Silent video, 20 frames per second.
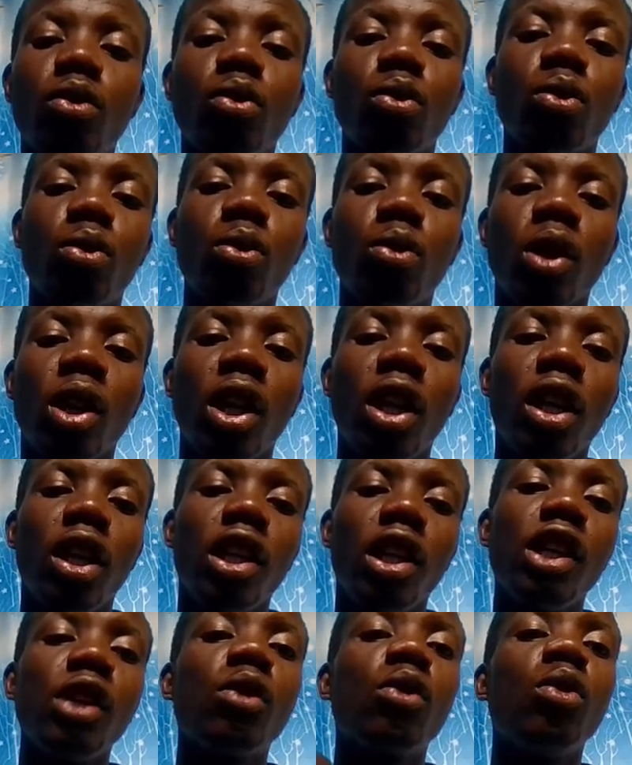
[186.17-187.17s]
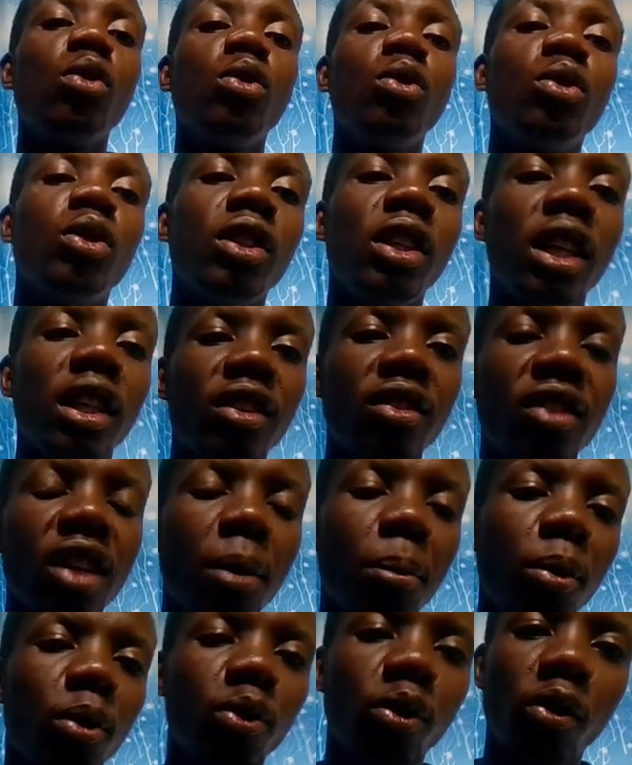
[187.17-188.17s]
to include
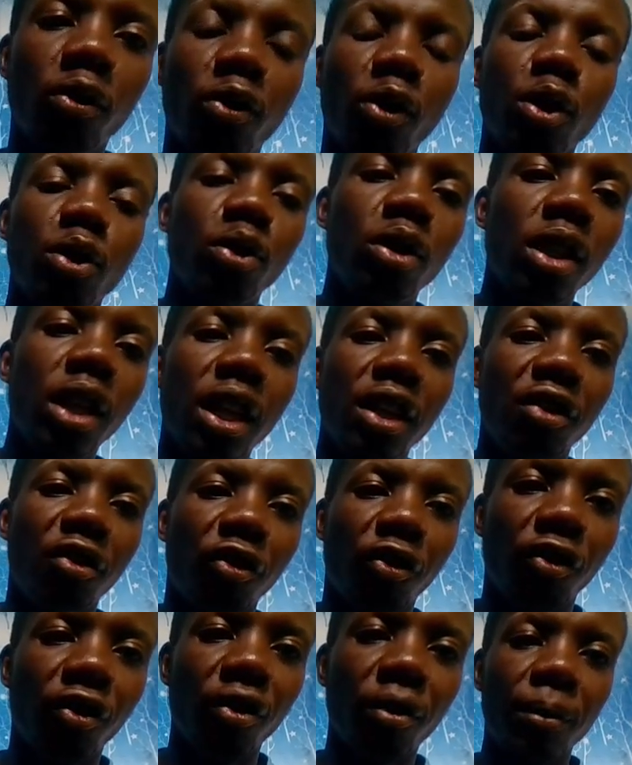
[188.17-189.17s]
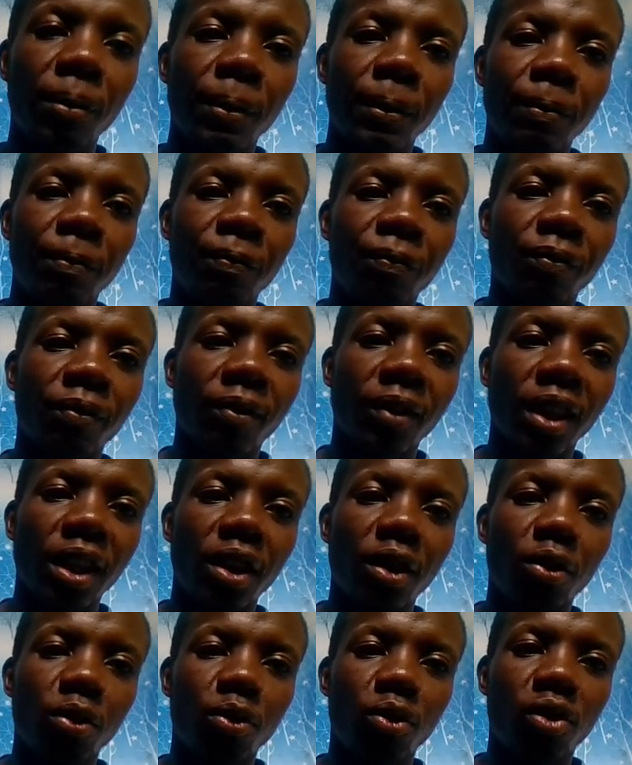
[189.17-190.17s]
examples of wildlife.
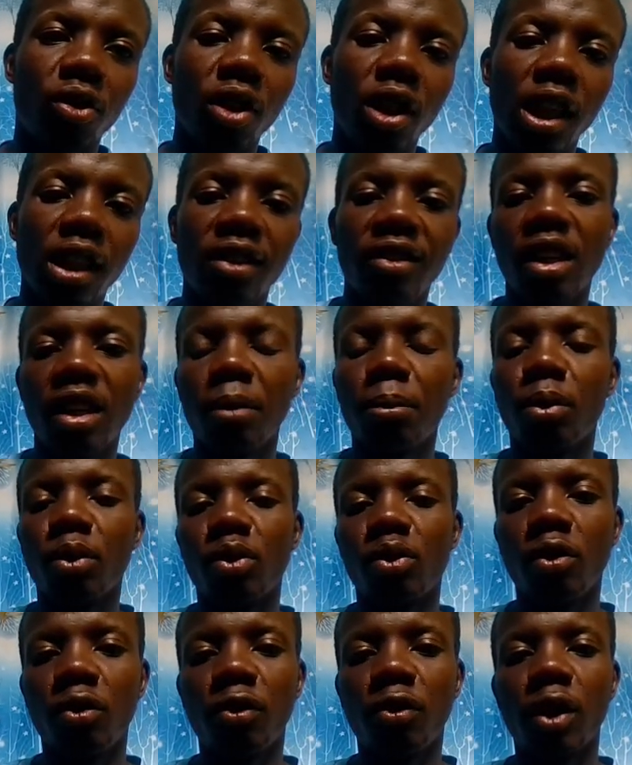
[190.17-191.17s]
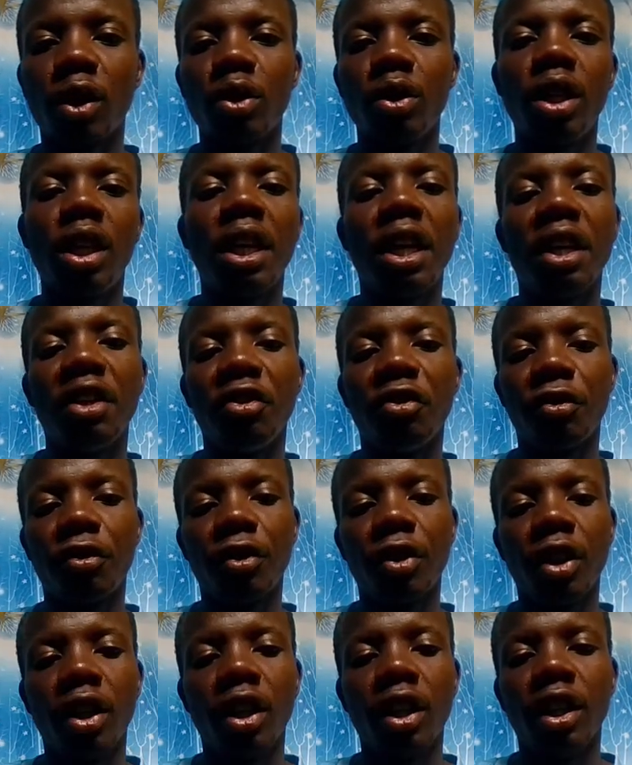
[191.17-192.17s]
See, examples of wildlife.
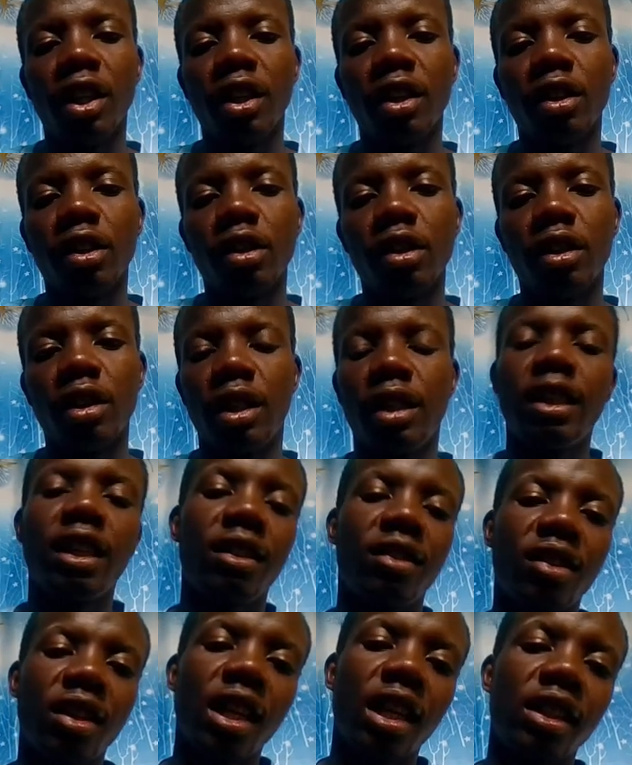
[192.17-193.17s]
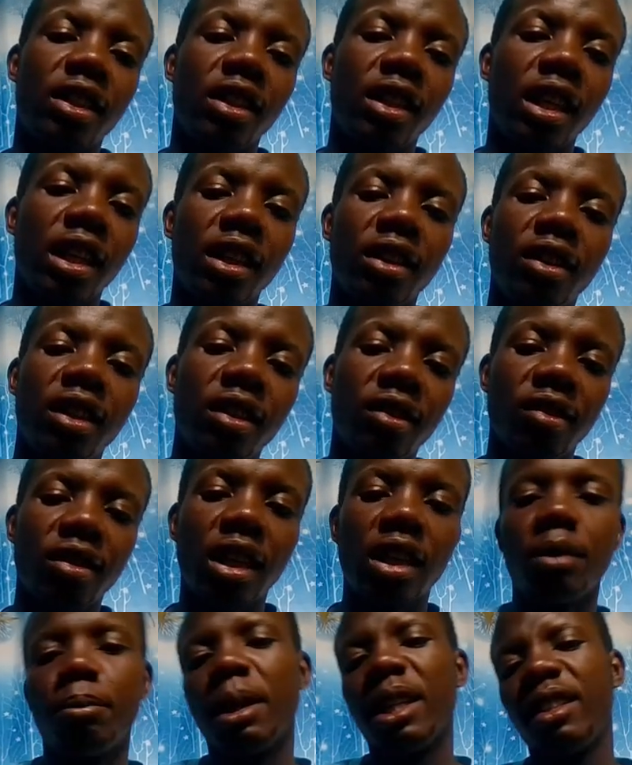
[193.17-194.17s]
Let us say that in the next
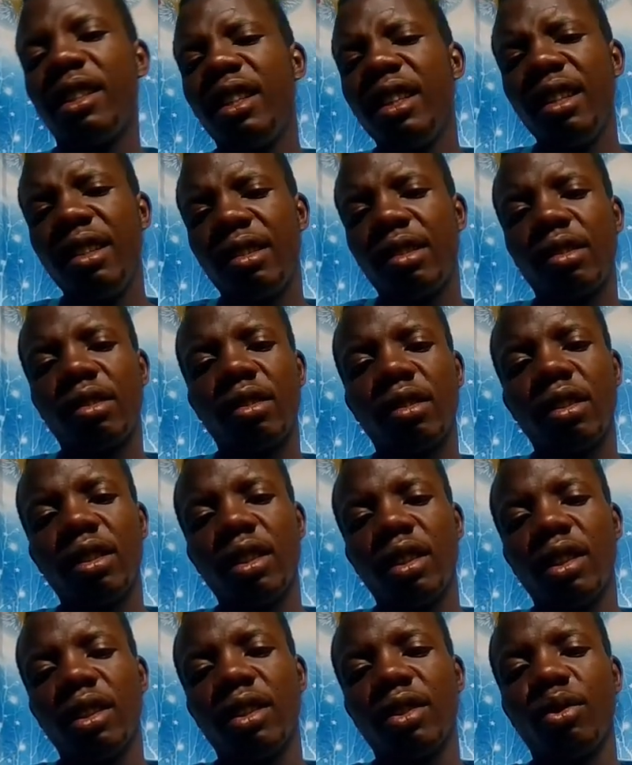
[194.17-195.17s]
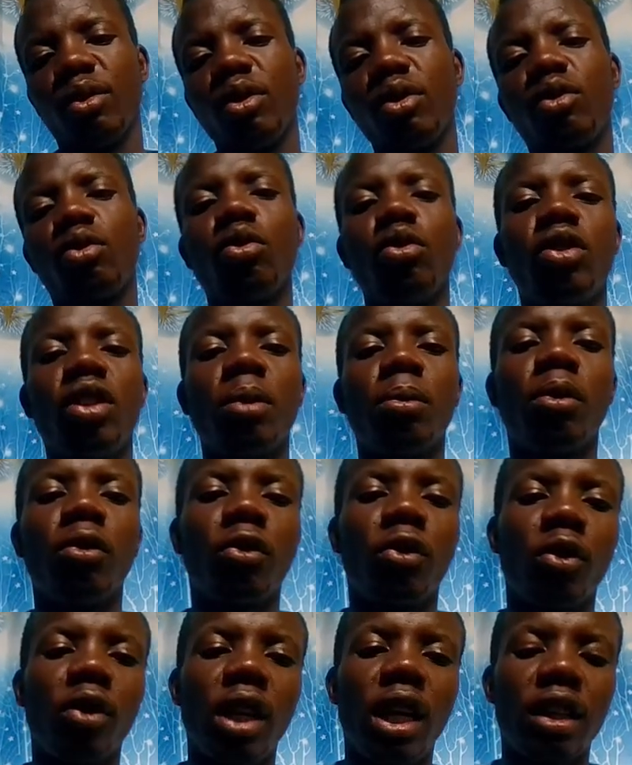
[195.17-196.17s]
slide, but this is not suitable
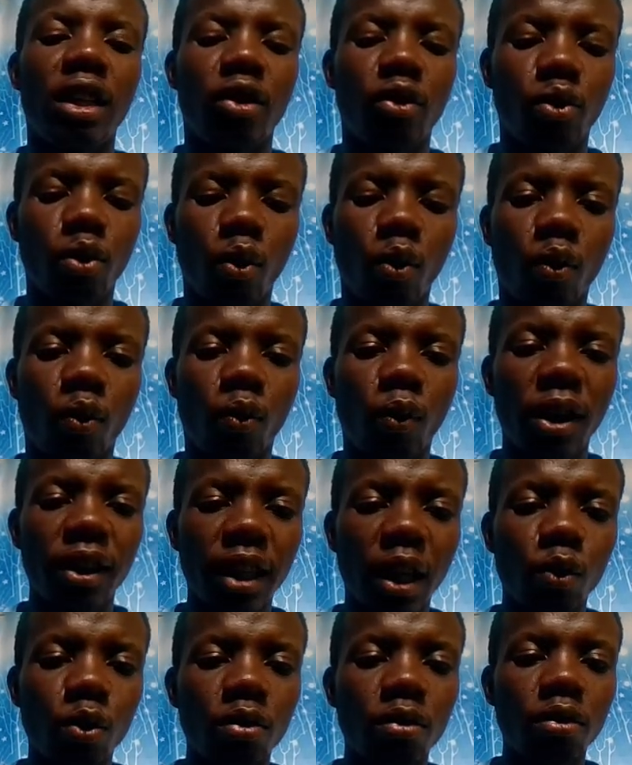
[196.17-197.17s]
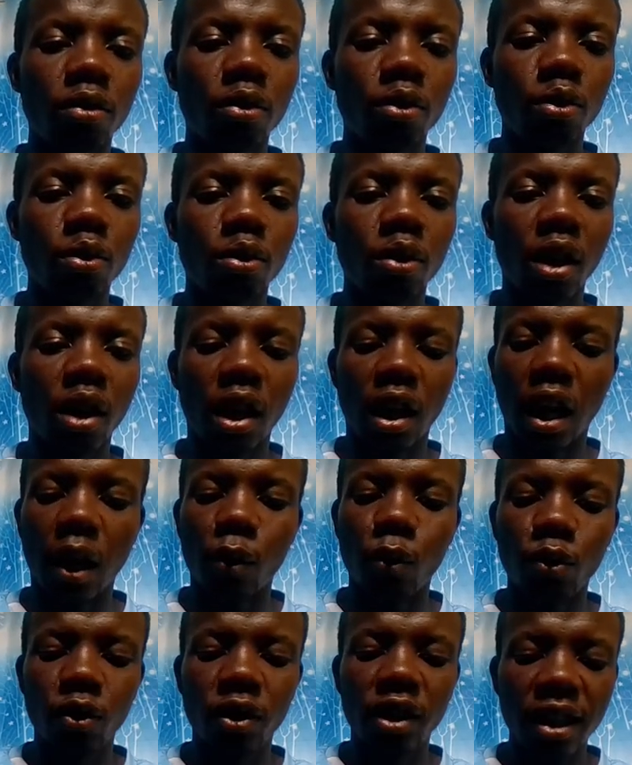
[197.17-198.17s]
for that. So what I will do, I
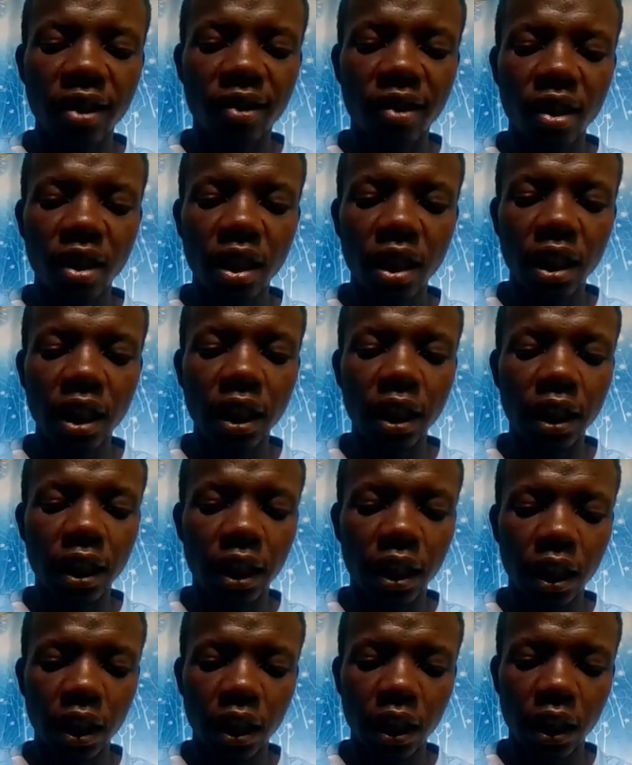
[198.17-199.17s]
will just delete,